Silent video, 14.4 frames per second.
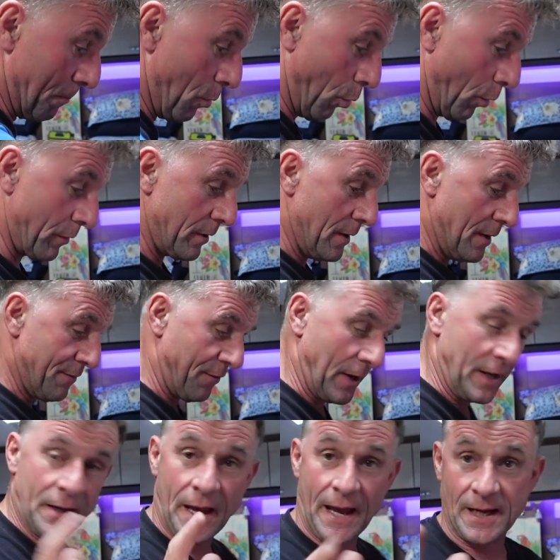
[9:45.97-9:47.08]
board for
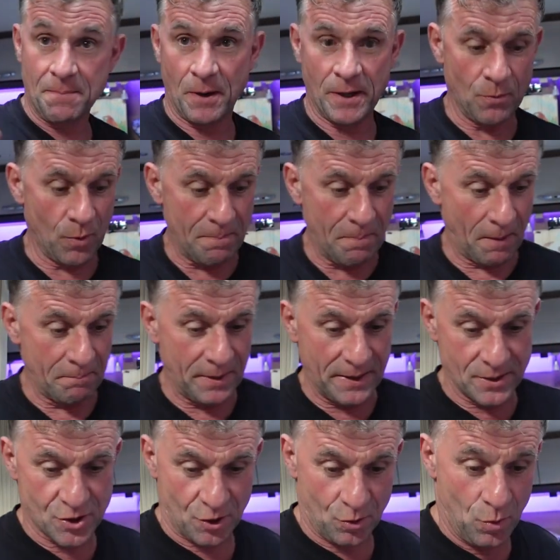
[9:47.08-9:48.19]
anybody we bump
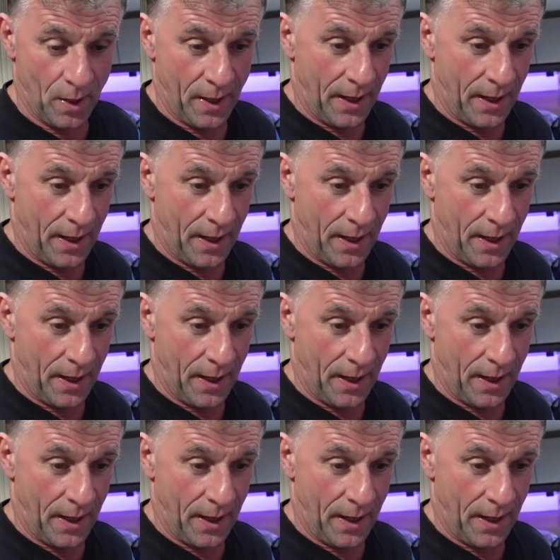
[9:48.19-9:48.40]
into.